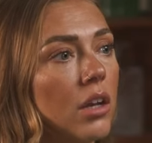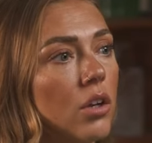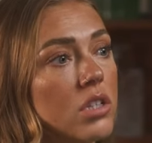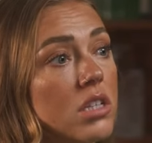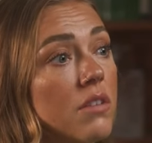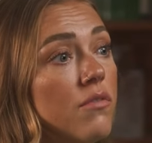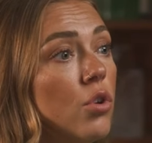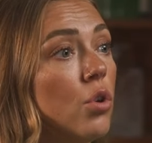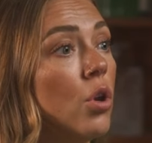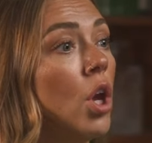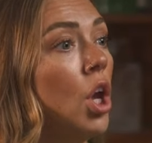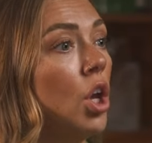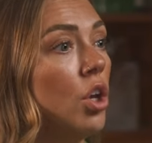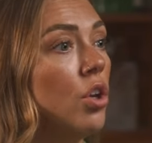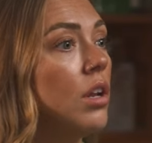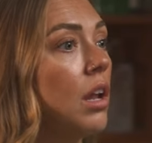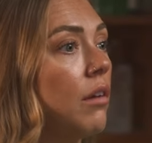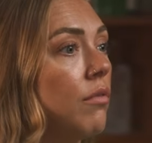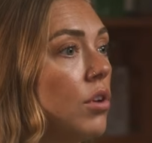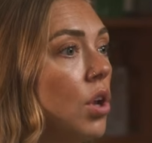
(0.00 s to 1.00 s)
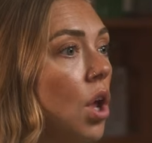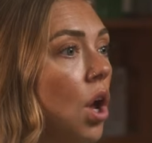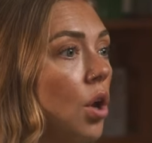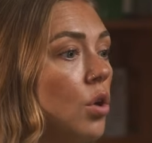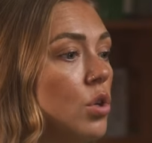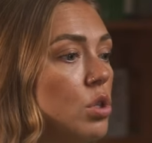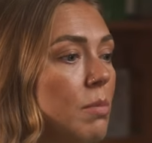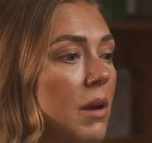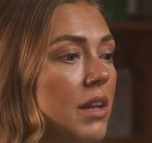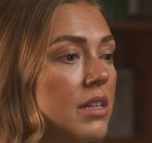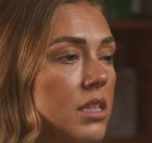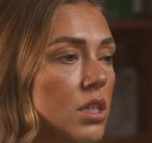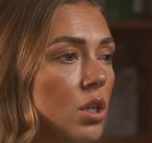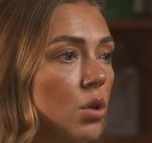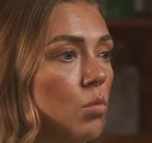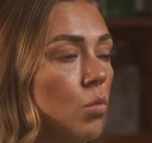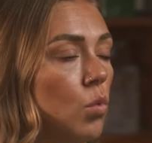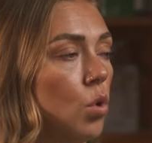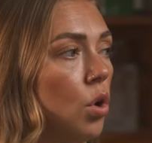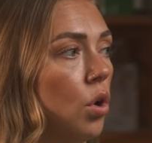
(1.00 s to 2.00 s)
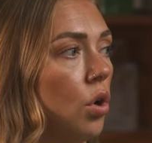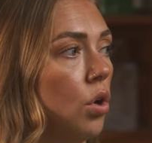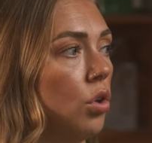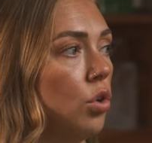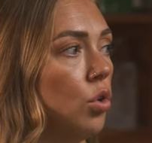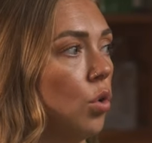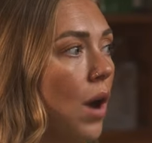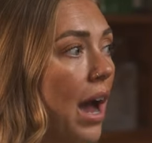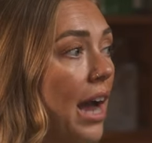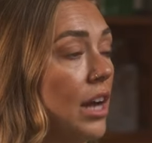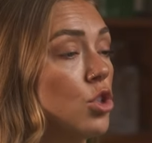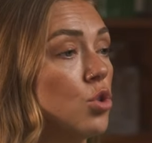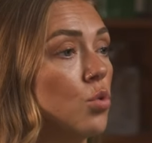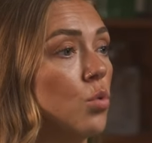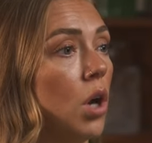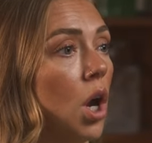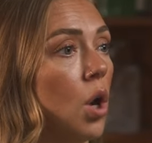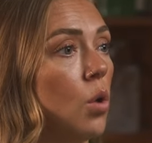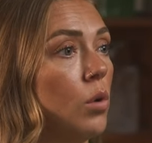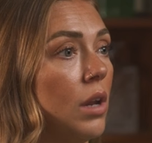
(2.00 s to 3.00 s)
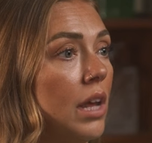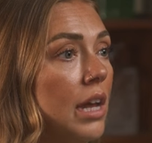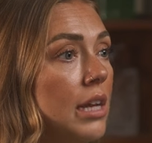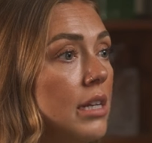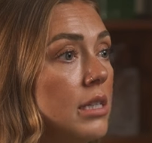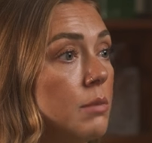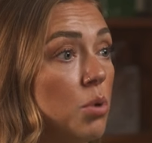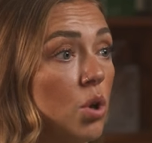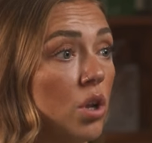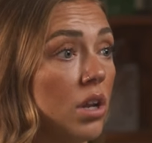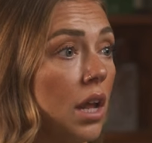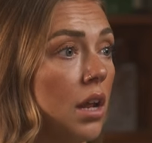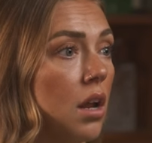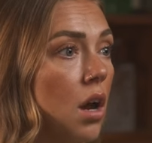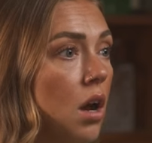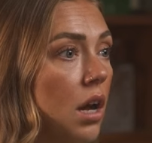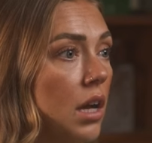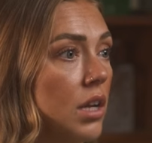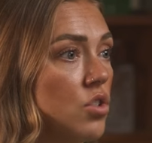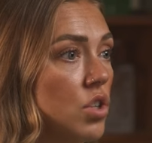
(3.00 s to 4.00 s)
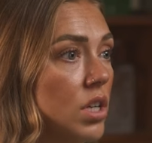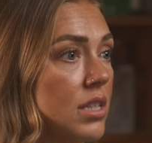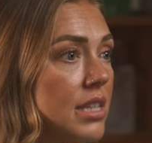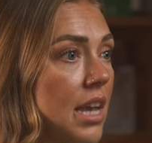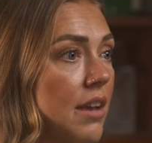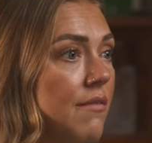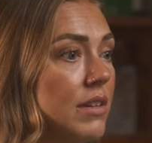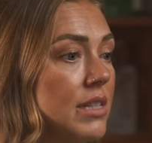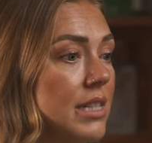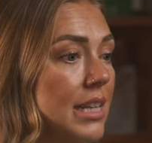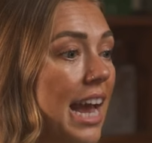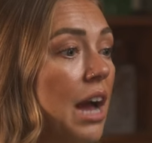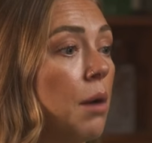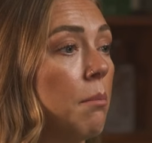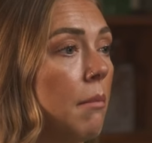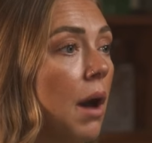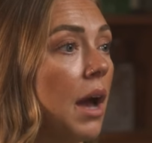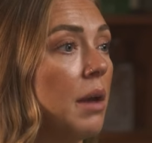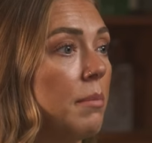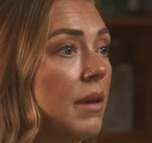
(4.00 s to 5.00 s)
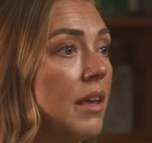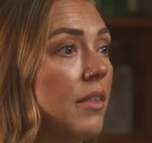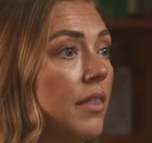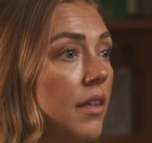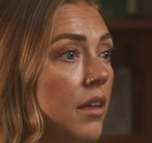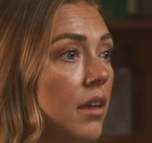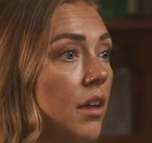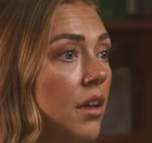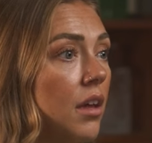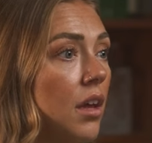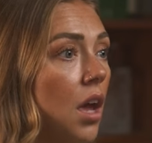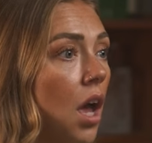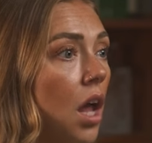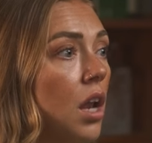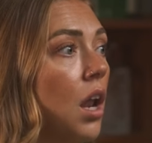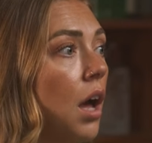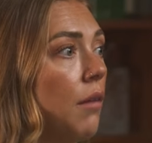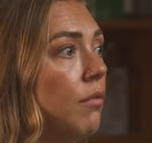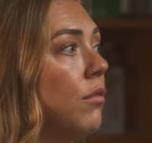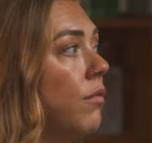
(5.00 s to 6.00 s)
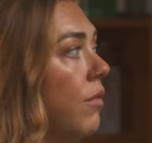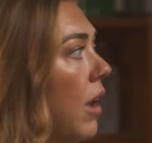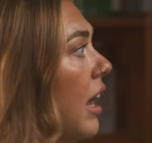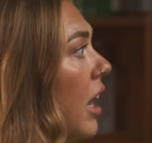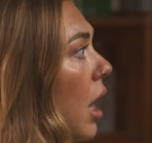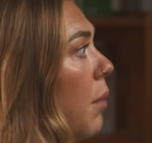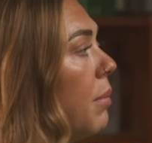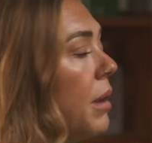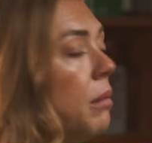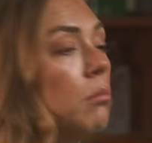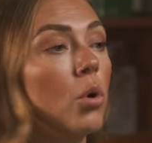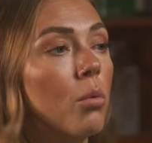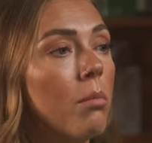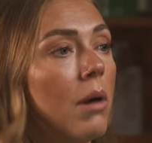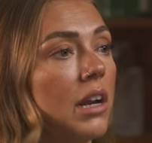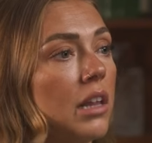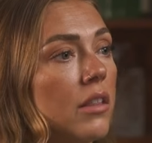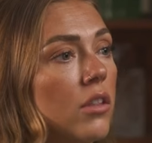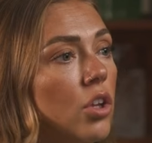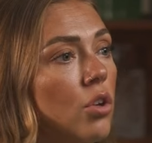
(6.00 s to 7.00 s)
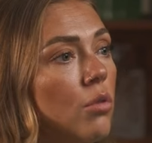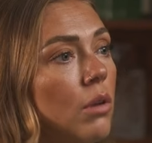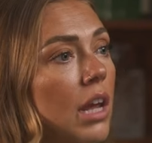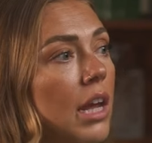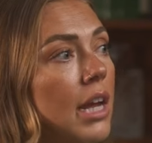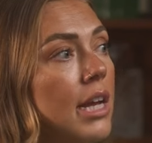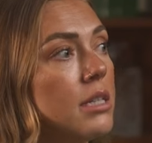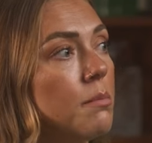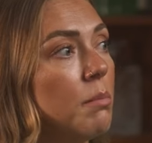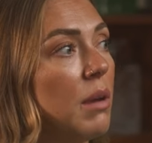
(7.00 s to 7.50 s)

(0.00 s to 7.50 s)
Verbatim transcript: Because if you never know, depending on what your actual goal is, putting it in a high interest savings account might be the enough of like a bit more money that you need.